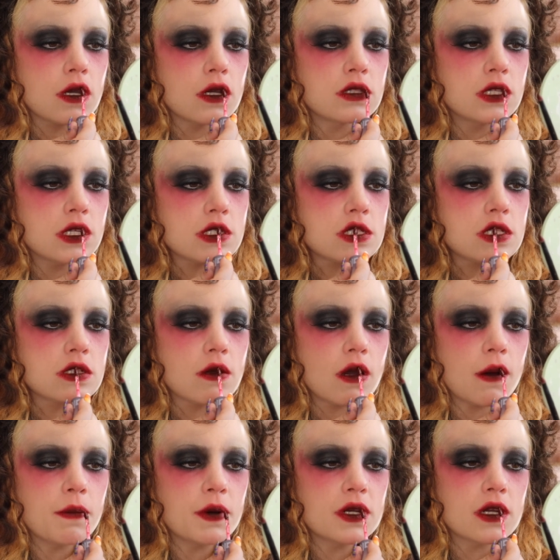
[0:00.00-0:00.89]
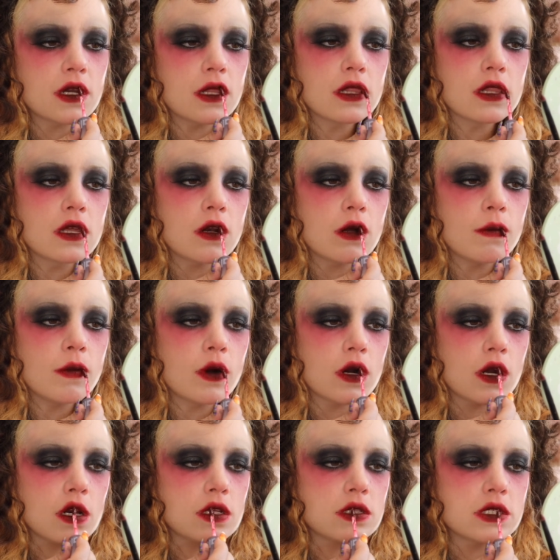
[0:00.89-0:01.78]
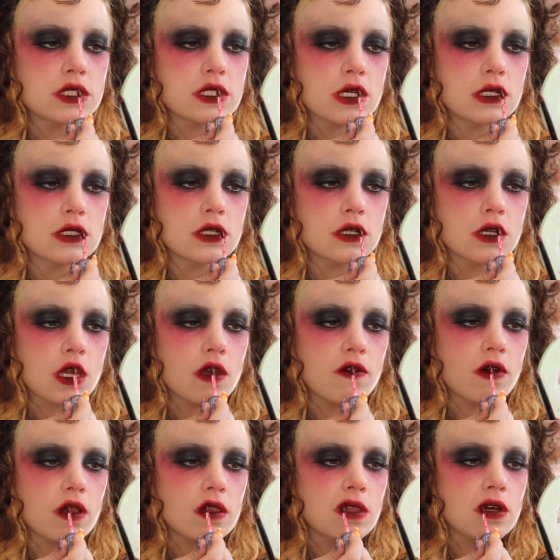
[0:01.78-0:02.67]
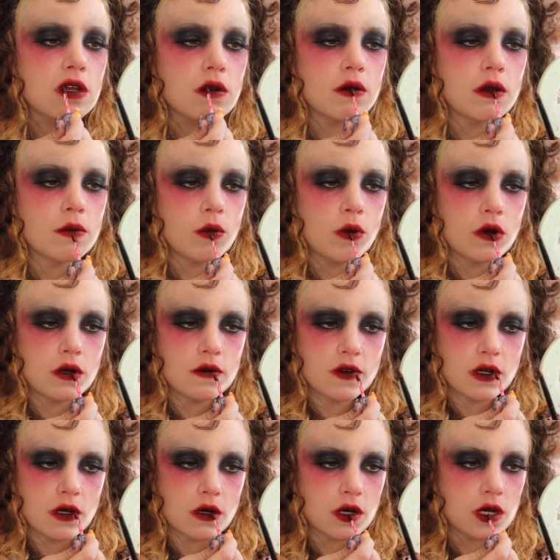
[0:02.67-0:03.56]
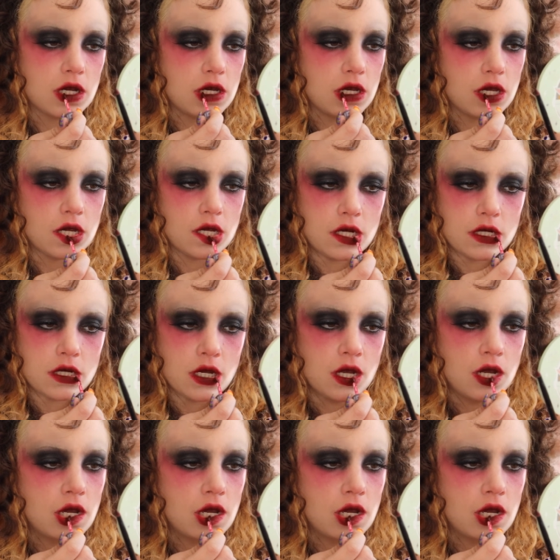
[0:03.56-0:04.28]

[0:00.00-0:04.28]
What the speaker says: It does need to, I'm putting a little more on in the center to give it a little bit more of a gradient,